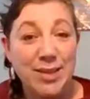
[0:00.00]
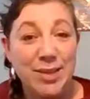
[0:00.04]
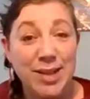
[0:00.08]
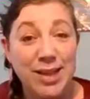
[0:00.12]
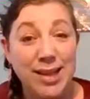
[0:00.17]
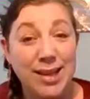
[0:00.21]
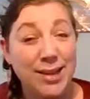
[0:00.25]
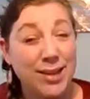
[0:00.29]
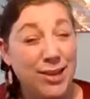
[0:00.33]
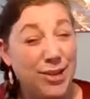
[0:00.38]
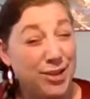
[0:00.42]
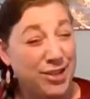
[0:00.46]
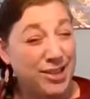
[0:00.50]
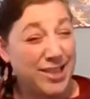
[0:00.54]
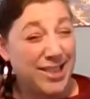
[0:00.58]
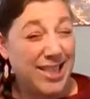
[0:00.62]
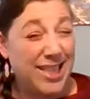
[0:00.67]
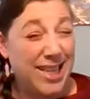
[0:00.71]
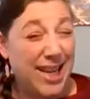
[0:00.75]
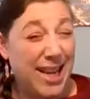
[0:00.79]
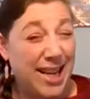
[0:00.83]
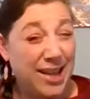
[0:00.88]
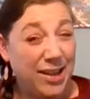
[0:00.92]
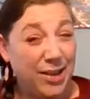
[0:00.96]
to learn
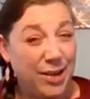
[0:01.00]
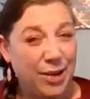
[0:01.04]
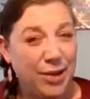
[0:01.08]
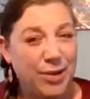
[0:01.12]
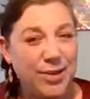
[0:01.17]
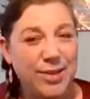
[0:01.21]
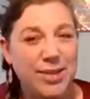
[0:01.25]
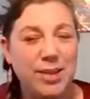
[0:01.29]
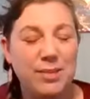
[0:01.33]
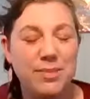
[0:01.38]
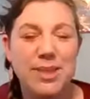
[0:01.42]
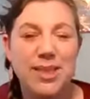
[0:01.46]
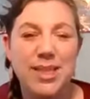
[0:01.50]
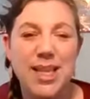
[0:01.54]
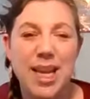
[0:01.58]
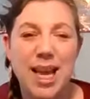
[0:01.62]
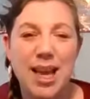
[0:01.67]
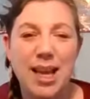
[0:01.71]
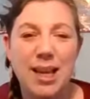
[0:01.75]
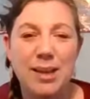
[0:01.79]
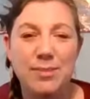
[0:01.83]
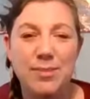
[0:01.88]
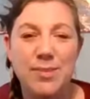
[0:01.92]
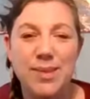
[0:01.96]
to let go
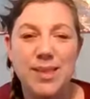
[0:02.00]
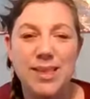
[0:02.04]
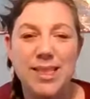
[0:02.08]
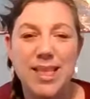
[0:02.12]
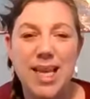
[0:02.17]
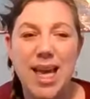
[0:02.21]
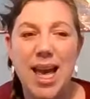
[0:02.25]
sometimes.